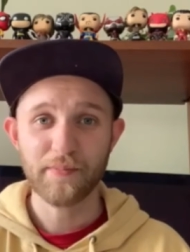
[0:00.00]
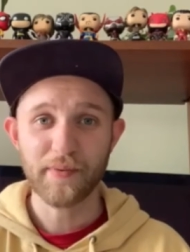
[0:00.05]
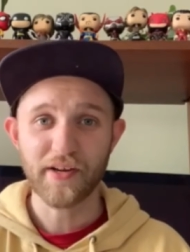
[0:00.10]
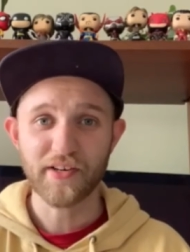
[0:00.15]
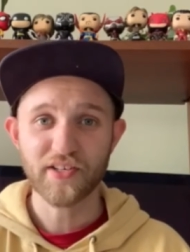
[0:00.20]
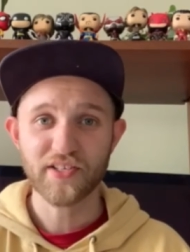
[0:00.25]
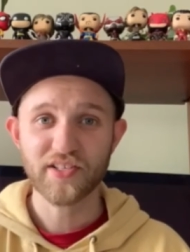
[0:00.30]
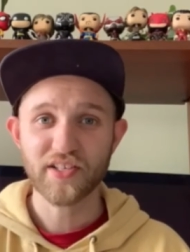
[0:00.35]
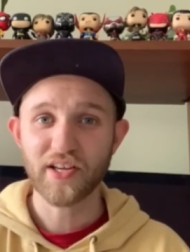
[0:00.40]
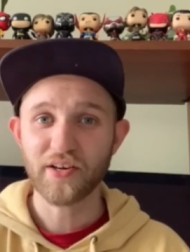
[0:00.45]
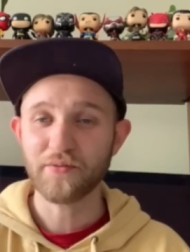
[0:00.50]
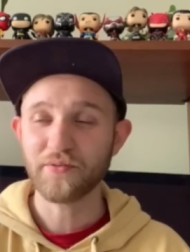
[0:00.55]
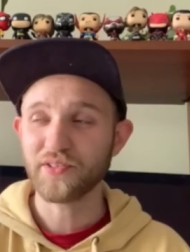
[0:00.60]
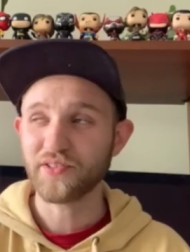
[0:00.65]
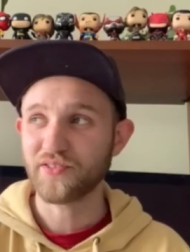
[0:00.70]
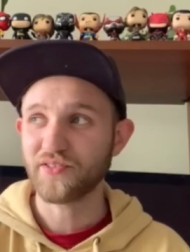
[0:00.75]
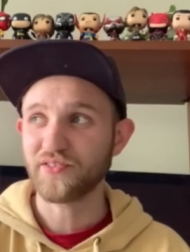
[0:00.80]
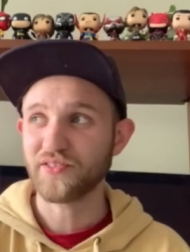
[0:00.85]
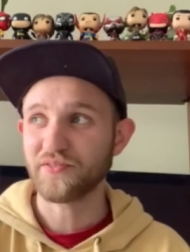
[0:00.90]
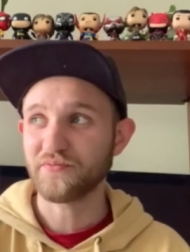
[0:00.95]
I just thought it
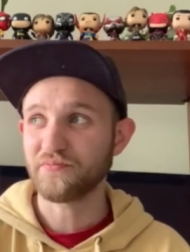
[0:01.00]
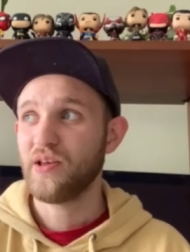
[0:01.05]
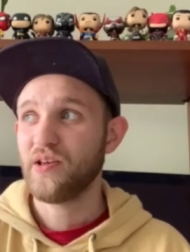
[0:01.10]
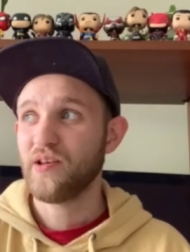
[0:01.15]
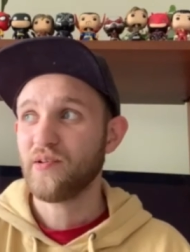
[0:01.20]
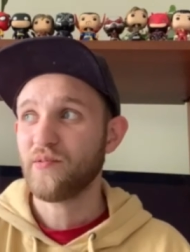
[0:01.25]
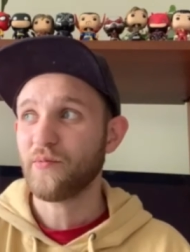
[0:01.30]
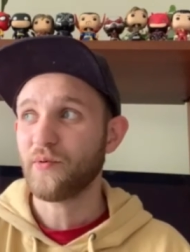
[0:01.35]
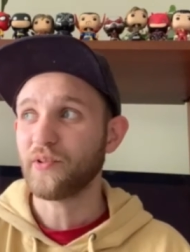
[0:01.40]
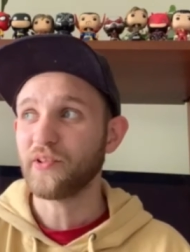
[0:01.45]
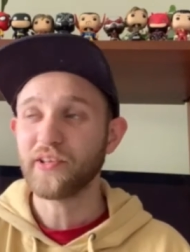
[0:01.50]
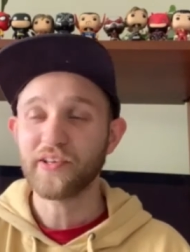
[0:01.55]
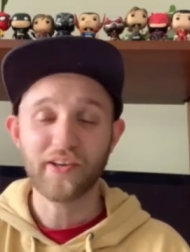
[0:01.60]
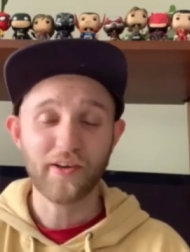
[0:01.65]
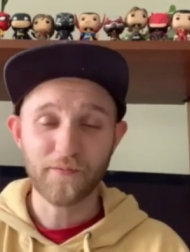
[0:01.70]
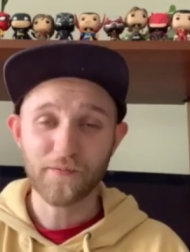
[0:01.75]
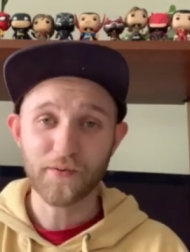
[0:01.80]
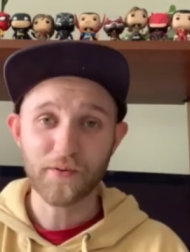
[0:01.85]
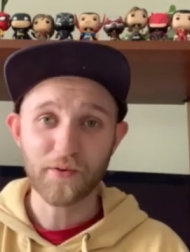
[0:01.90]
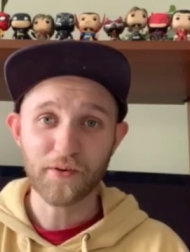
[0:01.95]
was just really
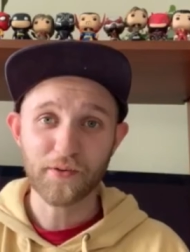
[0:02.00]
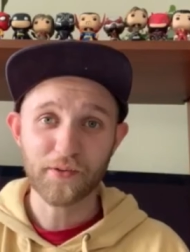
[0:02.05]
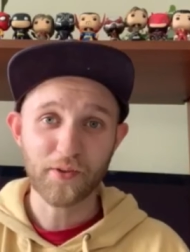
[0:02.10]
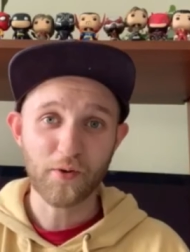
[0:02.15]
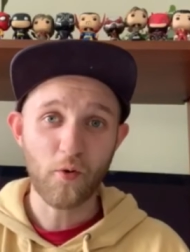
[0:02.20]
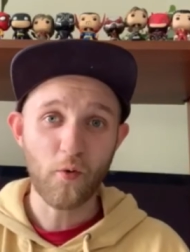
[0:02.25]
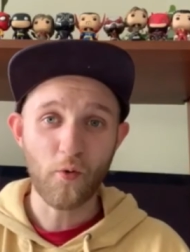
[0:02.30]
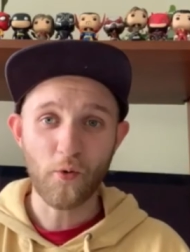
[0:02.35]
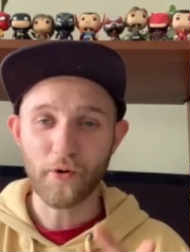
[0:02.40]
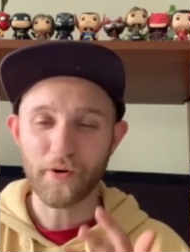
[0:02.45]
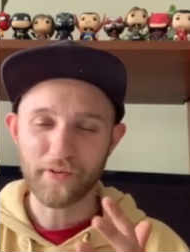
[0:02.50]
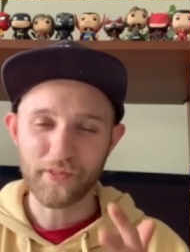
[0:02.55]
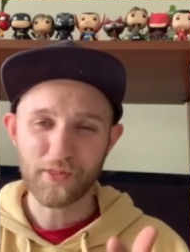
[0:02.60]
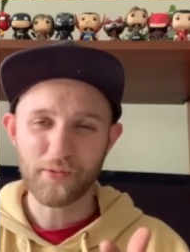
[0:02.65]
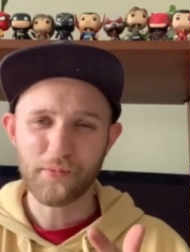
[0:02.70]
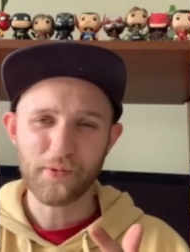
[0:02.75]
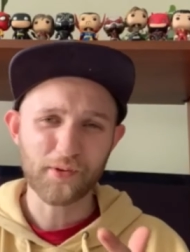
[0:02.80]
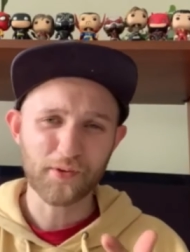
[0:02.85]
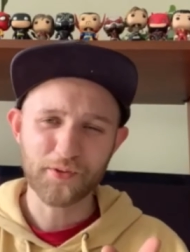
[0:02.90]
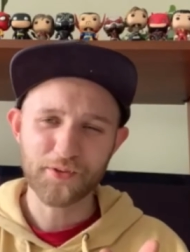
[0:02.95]
good for the horror and
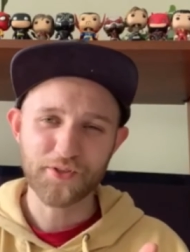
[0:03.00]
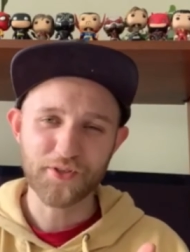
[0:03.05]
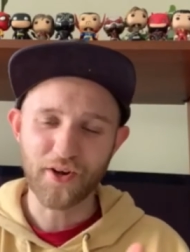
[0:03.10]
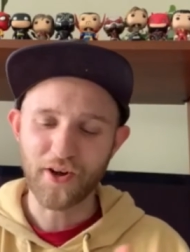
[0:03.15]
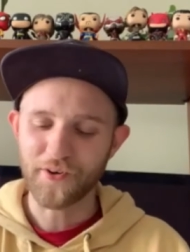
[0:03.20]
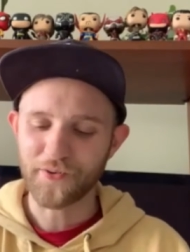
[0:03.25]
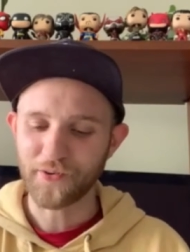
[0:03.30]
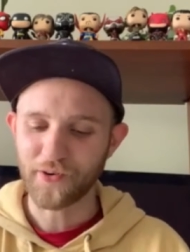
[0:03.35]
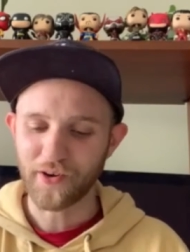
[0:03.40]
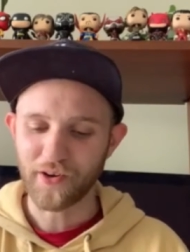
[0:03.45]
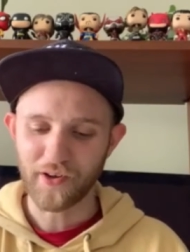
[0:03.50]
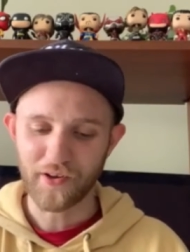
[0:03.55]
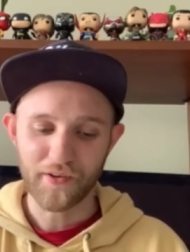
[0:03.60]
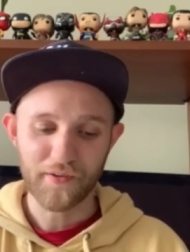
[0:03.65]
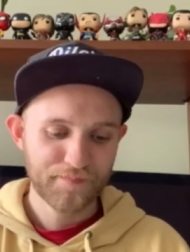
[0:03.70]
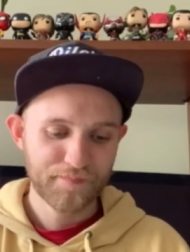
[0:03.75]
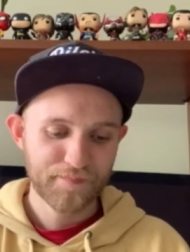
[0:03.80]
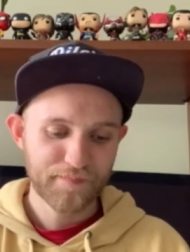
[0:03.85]
thriller genre.